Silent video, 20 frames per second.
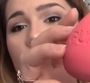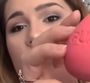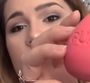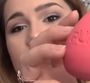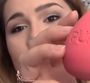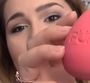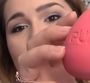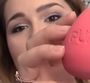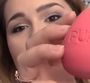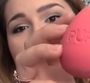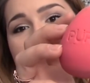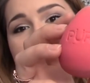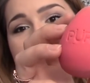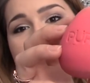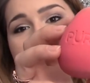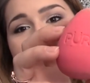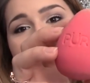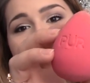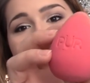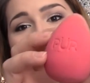Cosmetics
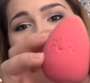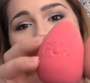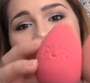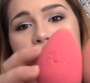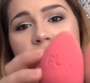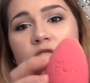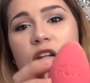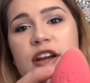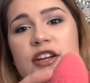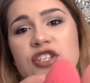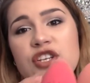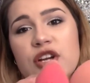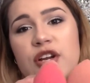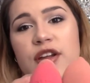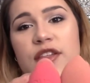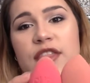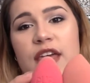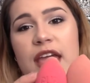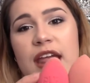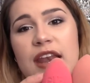is a little bit
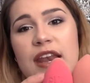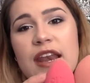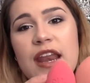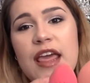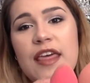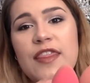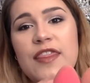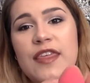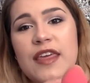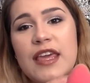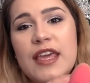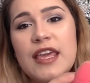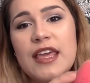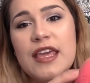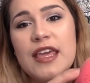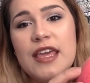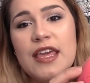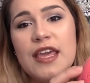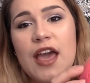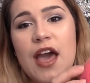larger than
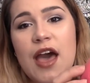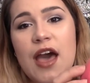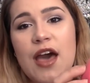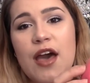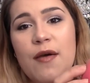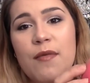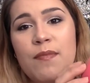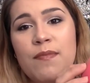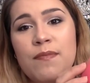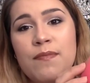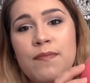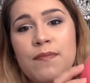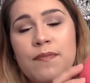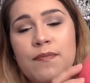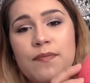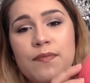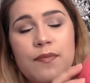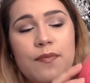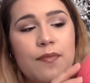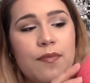the uh,
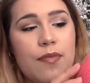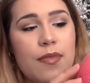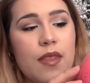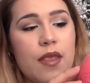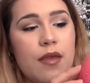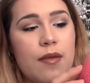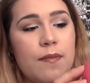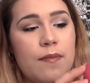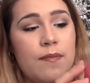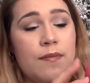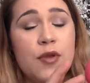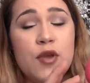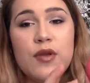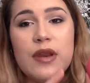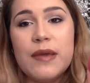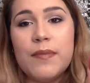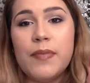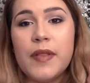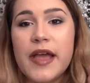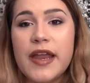
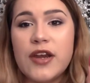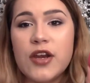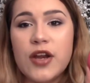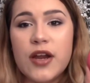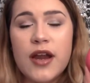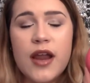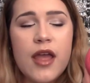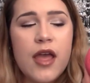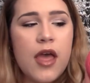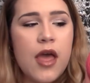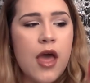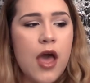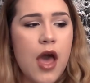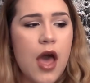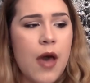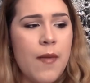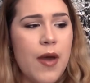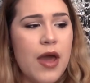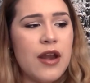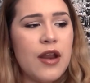Beauty Blender.
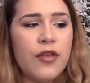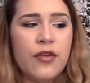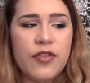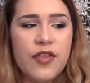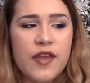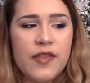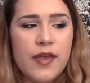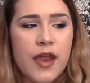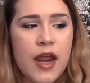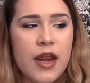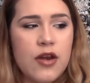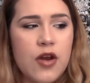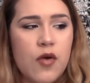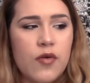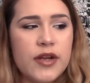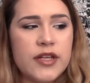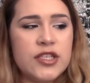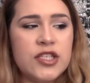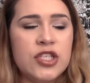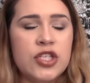Um, another thing that I
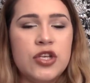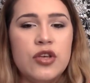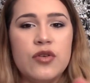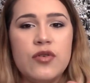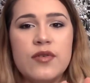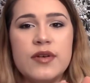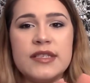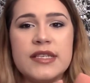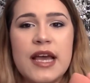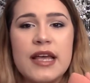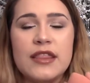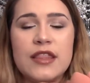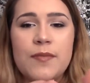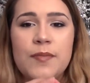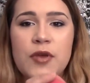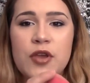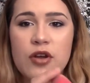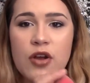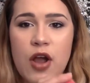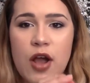noticed too is that the
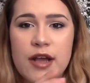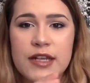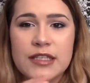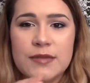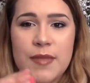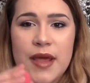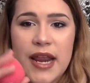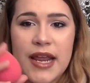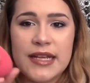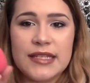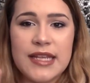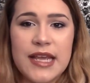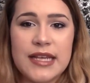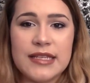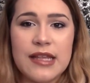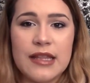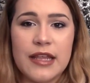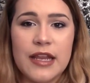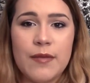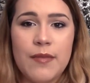PUR Cosmetics
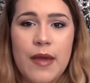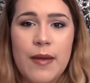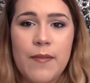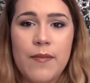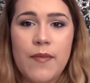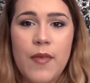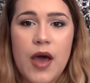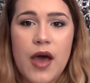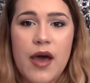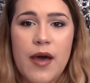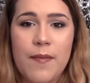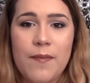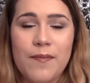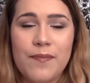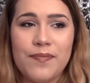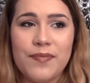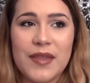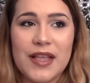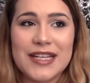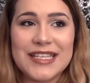is a little bit
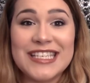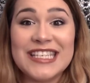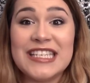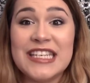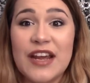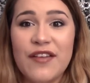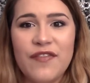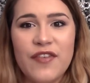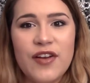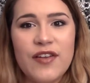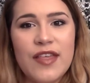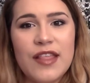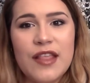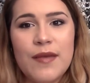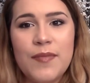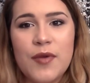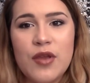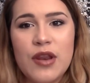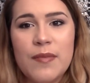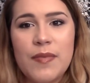um, stiffer than
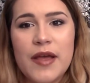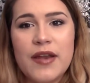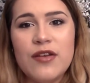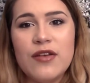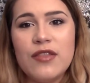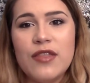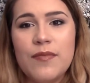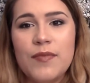the Beauty Blender.